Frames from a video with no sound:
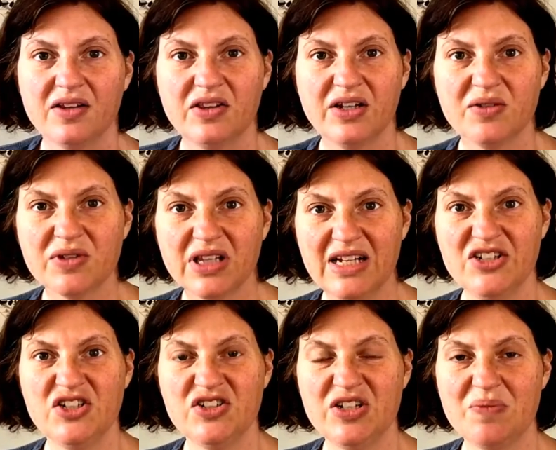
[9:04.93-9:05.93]
Their
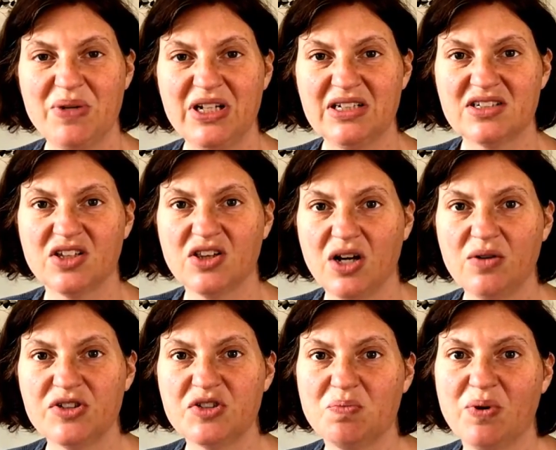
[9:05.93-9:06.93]
relationship hit its
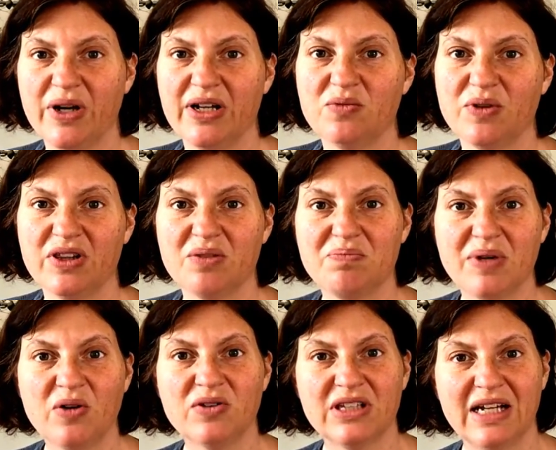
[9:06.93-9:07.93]
lowest point when the
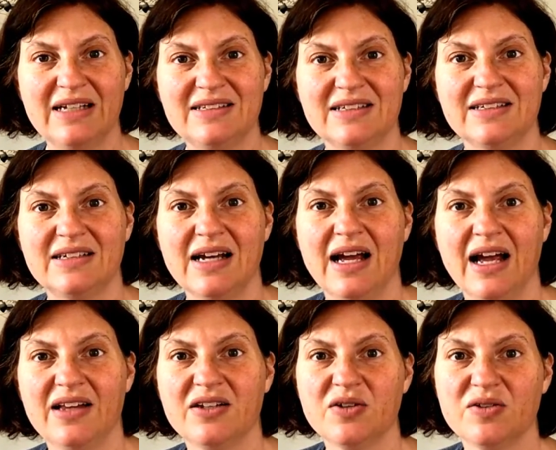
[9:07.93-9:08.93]
boat landed,
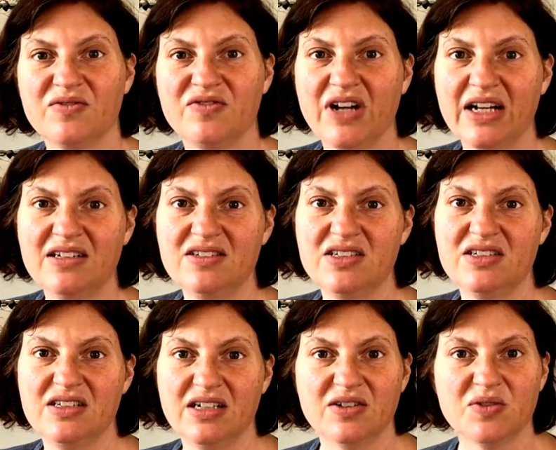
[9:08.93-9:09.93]
and they were invited to
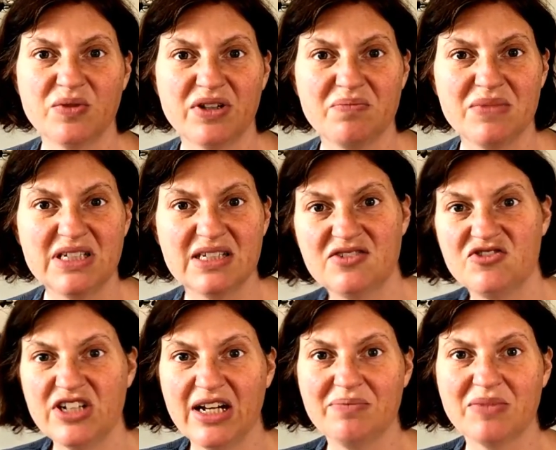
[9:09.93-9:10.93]
dinner with Mrs.
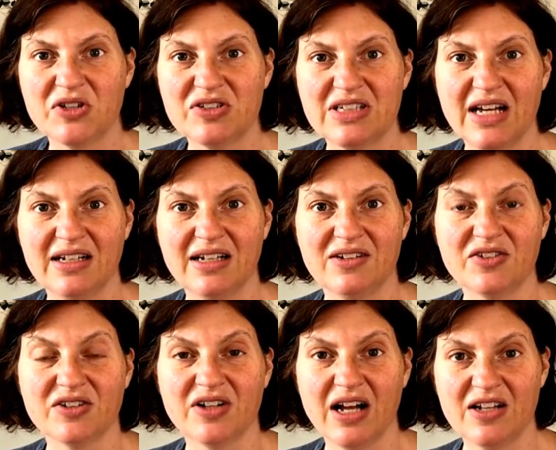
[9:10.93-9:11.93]
Jane Marcet and
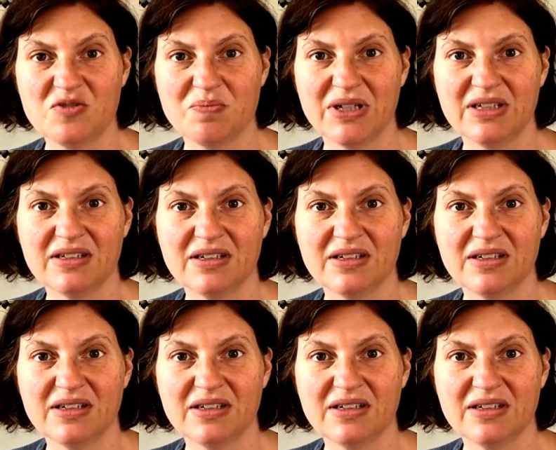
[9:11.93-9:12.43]
her husband.